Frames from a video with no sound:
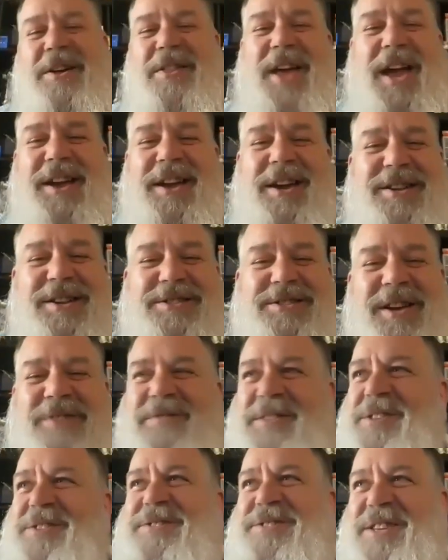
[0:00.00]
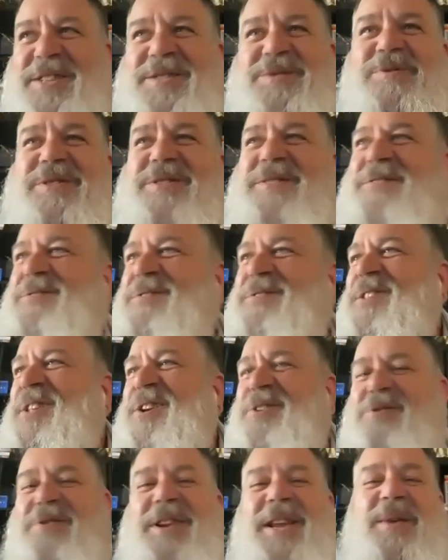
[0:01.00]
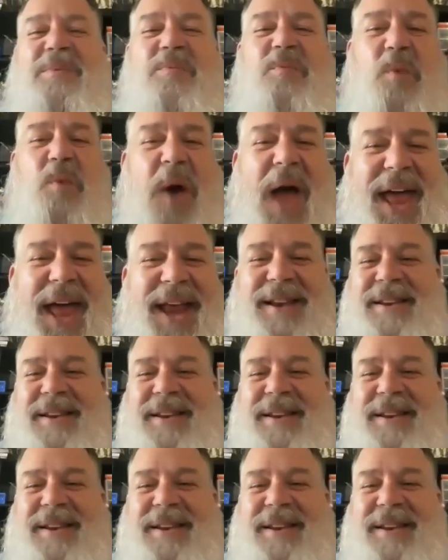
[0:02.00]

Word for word: all that kind of stuff, and the seats were literally wet.